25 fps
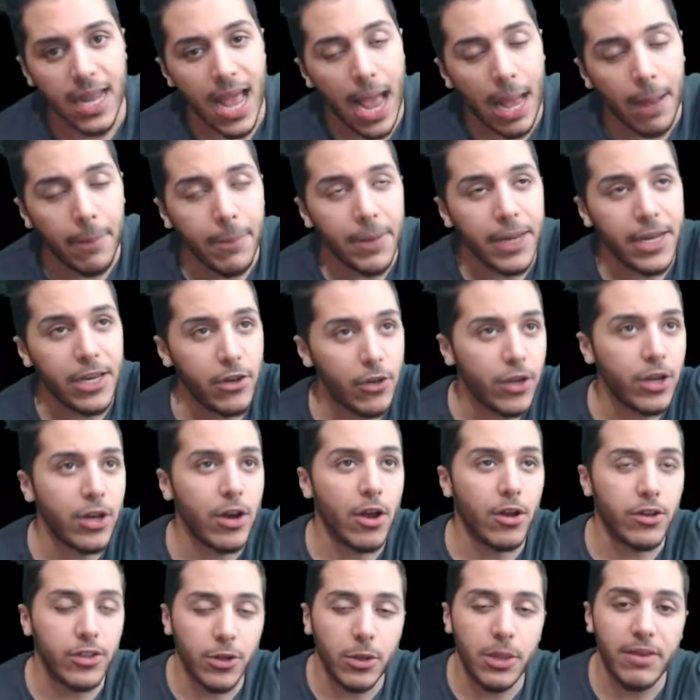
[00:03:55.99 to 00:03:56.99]
I mean, you can
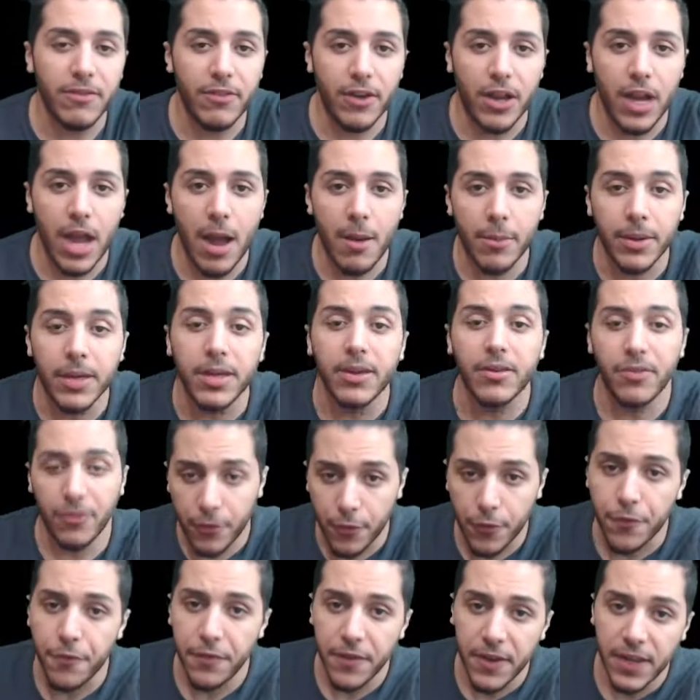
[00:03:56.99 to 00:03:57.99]
also leave a comment if
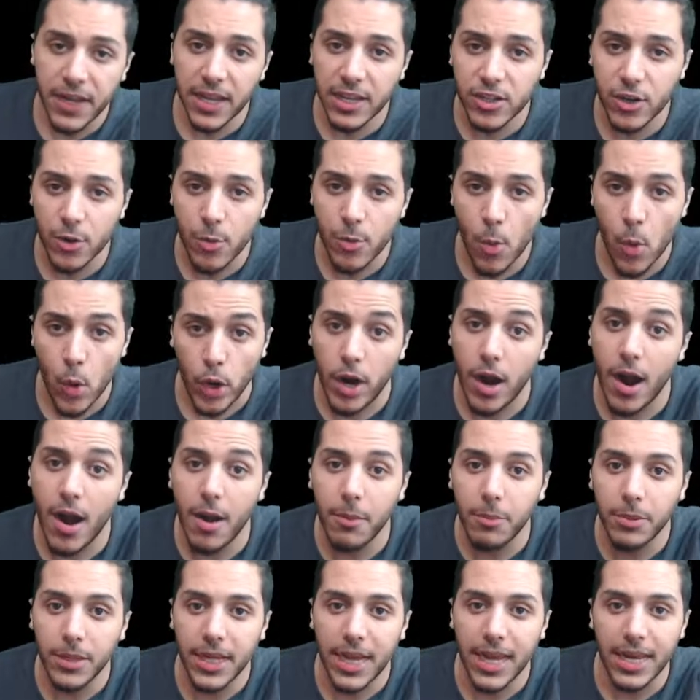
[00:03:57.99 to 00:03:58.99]
your feelings are more
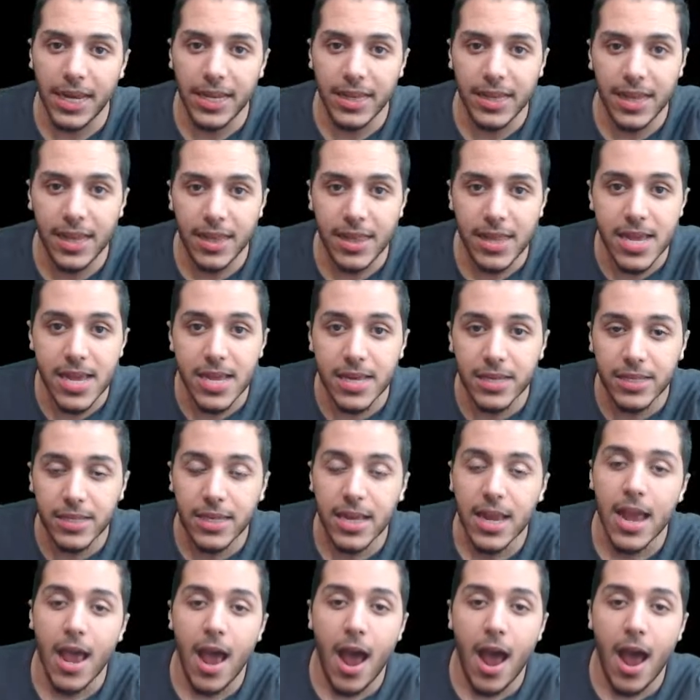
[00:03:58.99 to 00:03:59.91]
complicated than this.